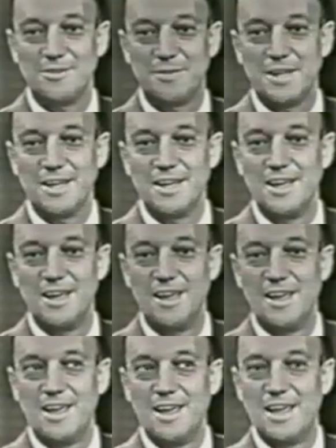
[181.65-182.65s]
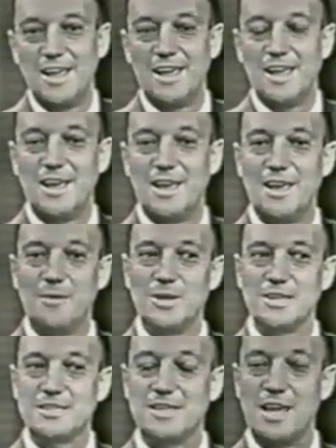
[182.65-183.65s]
of thing? Well,
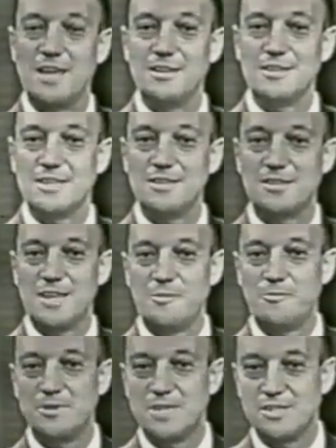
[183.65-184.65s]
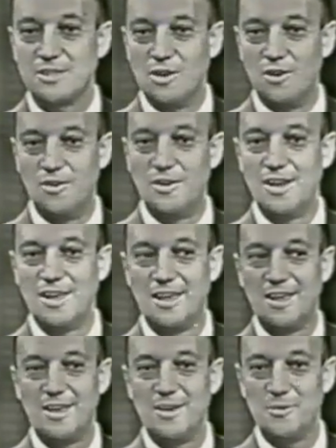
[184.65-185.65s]
snails in San Francisco,
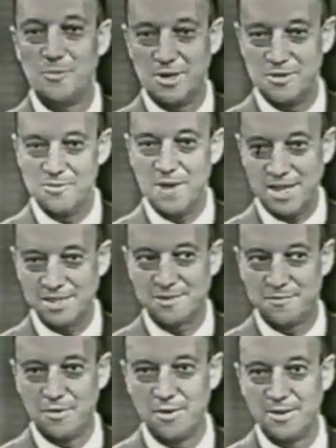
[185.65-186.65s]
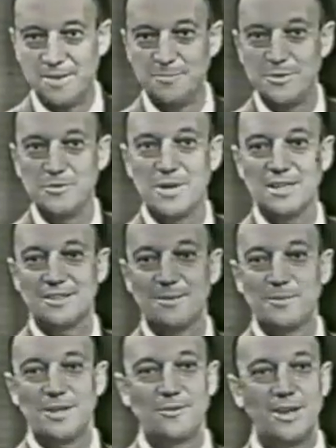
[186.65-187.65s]
when you ask for them, you get
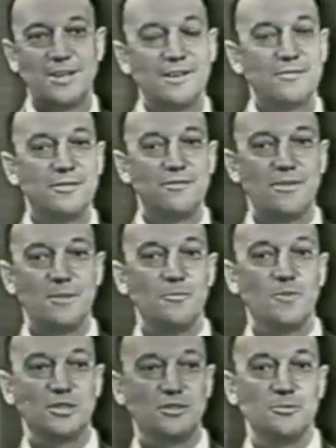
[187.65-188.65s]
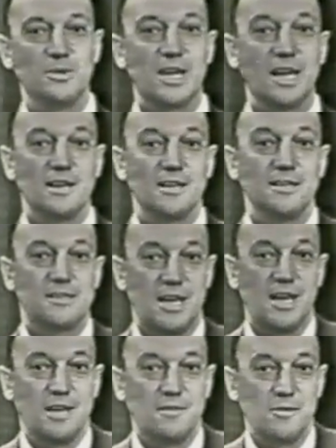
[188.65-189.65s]
something quite different from what you will get,
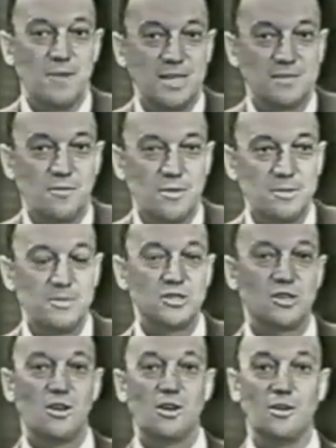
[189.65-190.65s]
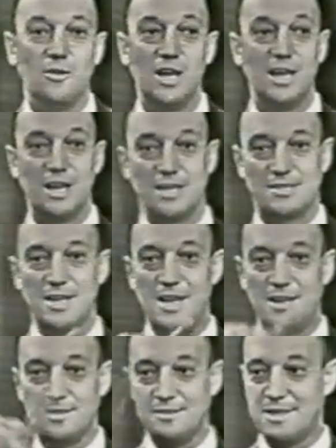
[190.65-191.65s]
say, if you ask for them in Chicago. A
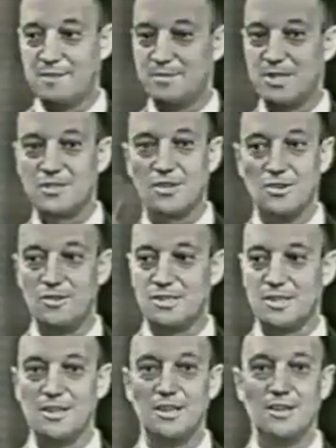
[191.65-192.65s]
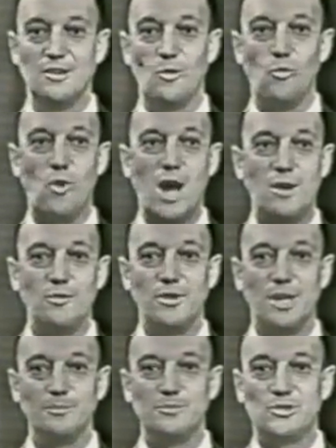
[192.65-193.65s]
snail in San Francisco is a
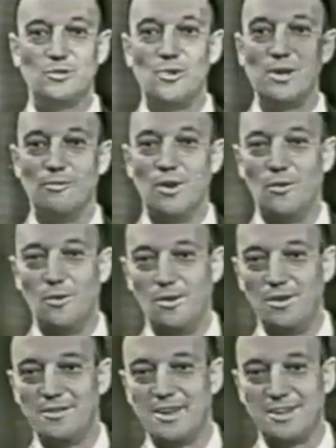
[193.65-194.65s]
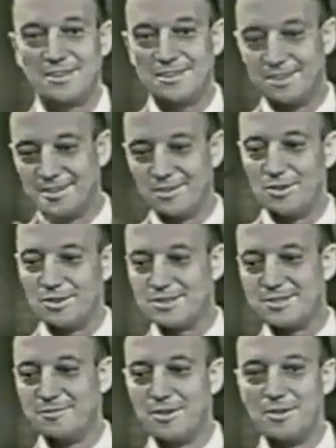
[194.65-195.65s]
wound-up sweet roll that looks
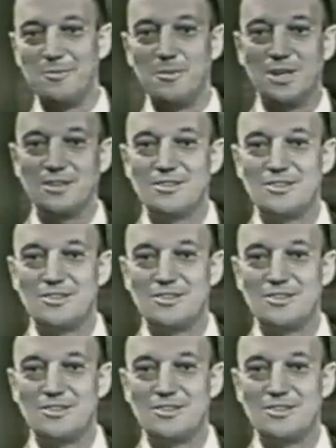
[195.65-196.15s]
very much